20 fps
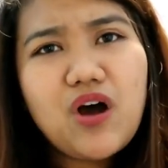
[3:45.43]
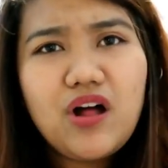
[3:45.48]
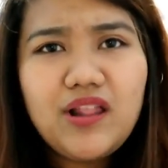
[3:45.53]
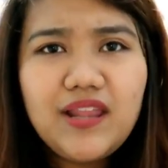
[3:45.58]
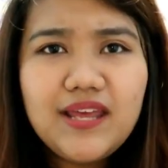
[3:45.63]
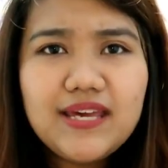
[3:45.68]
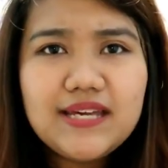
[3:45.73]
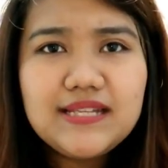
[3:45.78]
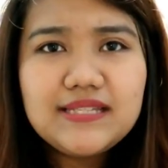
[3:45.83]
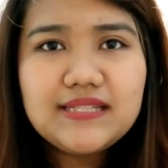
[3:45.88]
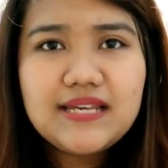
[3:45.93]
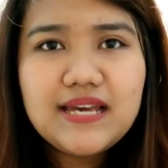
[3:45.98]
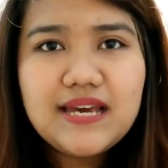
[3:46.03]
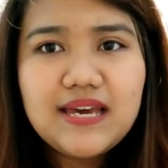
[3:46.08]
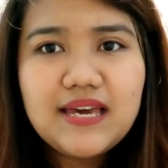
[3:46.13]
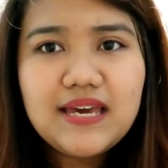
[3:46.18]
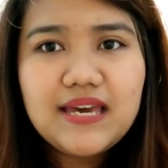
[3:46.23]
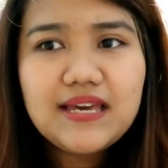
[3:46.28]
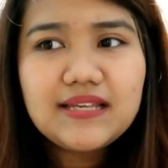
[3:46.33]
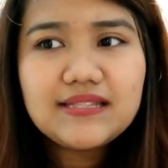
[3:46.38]
all I can
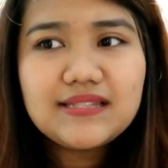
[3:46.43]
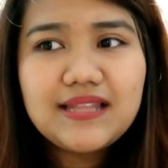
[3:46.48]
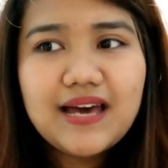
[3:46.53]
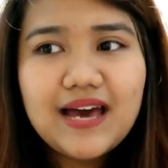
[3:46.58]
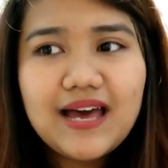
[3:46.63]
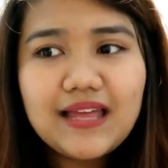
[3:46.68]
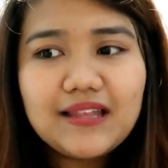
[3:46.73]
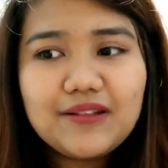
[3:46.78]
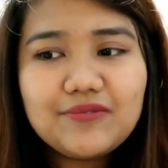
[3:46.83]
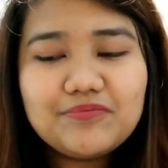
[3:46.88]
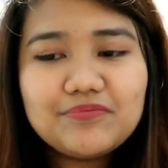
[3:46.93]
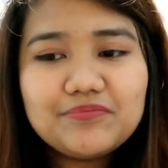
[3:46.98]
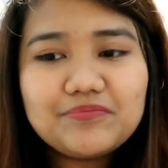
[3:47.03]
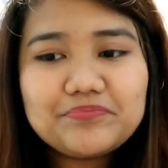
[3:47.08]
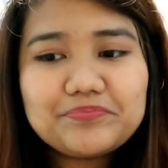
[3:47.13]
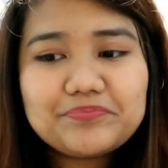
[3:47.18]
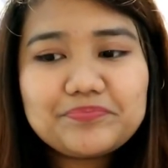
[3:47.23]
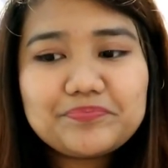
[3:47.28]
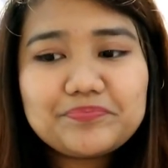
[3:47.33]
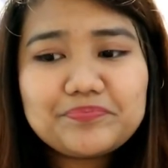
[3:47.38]
say is that
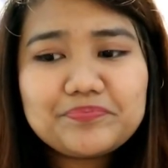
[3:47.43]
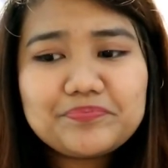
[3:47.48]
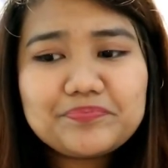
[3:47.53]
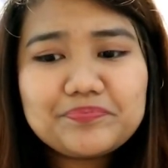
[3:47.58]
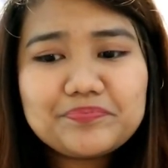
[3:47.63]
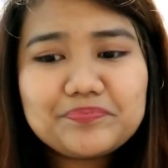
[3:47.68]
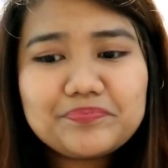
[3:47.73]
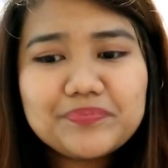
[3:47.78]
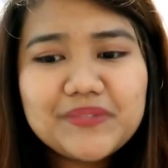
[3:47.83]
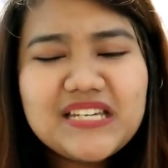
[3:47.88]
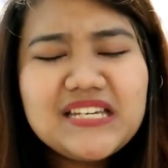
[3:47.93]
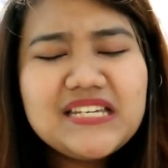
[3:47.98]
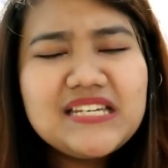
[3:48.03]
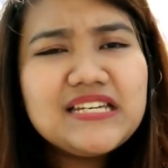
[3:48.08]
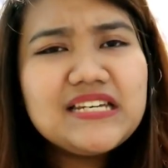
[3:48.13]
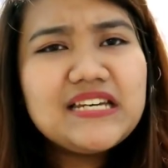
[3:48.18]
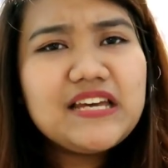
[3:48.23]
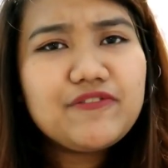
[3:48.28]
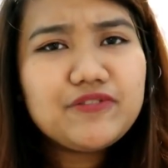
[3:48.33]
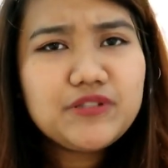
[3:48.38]

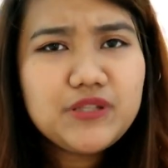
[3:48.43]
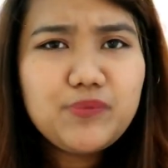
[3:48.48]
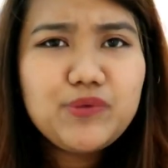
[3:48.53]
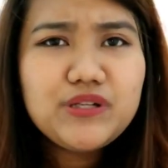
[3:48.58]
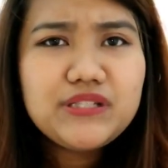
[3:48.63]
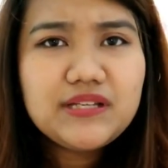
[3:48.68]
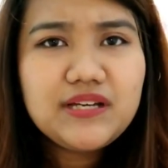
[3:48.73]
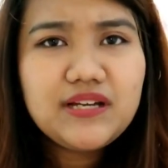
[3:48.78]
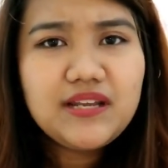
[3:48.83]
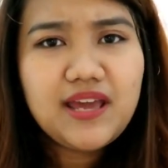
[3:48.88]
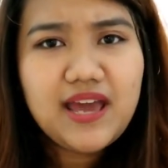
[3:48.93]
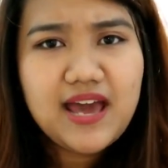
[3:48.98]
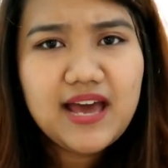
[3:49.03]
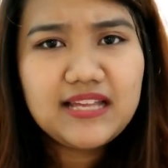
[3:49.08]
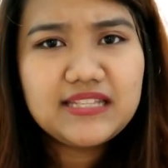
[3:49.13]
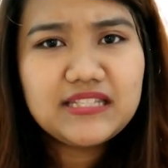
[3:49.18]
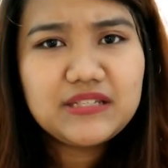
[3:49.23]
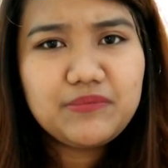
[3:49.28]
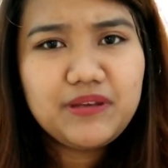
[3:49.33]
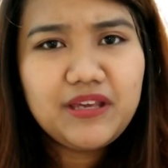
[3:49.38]
if someone's gonna
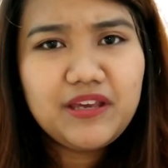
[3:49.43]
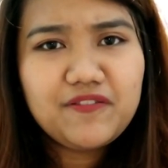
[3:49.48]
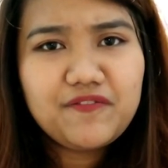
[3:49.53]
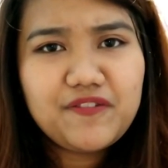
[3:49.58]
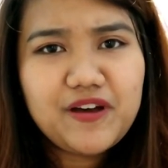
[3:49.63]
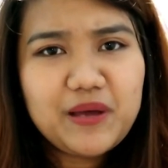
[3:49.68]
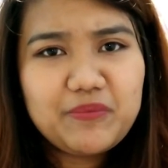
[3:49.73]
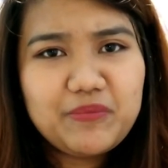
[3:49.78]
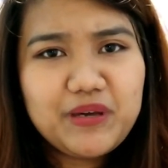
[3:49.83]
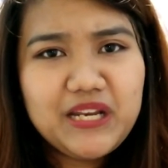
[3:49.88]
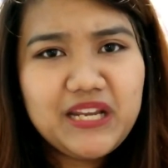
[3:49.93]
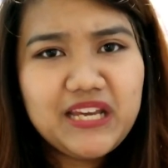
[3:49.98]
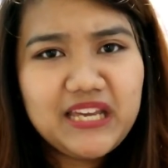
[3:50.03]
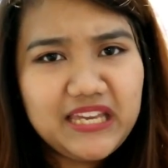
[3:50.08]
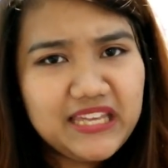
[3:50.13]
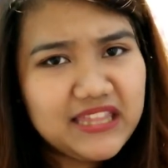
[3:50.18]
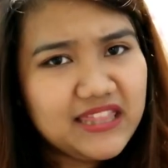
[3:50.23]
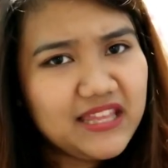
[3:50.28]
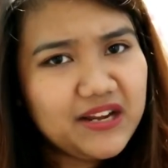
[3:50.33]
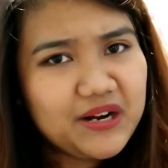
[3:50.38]
ask me if I'm gonna
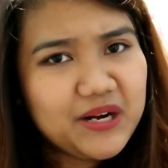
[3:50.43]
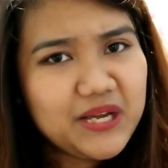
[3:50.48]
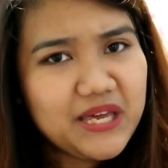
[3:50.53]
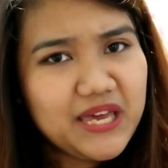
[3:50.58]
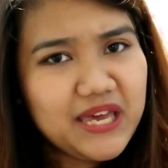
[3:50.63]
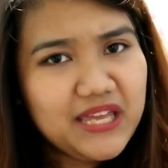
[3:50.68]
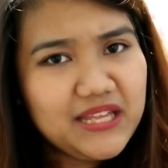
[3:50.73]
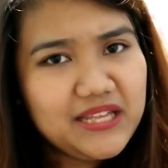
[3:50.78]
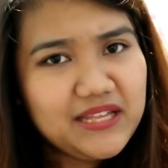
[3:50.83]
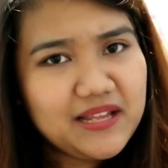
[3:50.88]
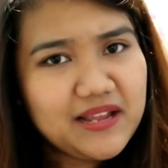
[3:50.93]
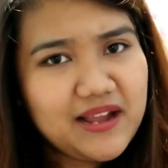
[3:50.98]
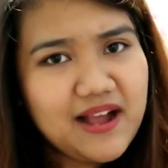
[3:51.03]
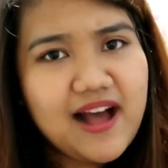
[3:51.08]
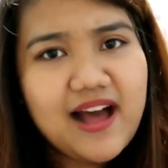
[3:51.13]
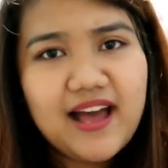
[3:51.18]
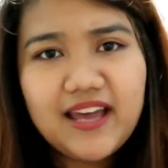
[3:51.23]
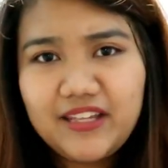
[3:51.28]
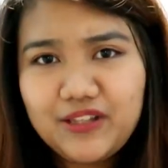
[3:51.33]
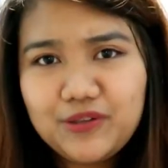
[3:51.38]
eat there again,
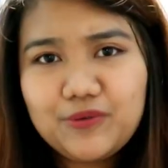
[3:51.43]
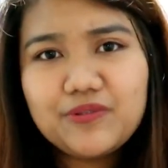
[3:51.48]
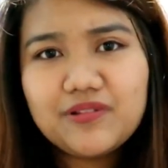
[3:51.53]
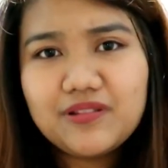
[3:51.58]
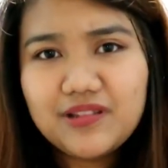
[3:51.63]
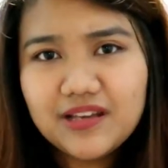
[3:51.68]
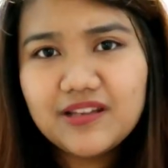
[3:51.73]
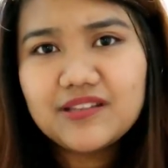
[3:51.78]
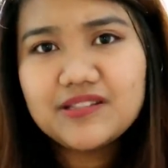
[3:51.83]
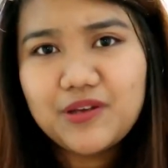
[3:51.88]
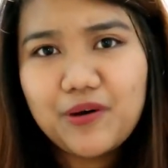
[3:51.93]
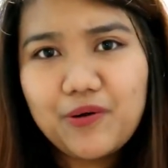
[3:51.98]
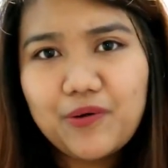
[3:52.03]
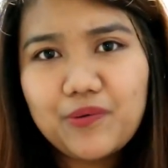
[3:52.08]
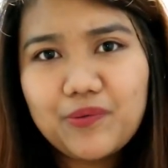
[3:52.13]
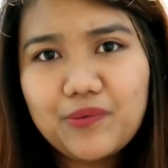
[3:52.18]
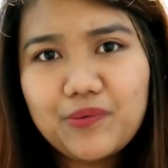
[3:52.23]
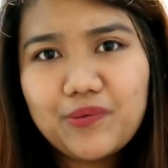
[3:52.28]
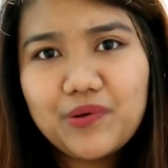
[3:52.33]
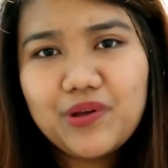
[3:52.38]
I don't think
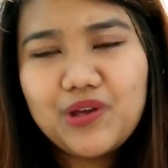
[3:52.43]
so.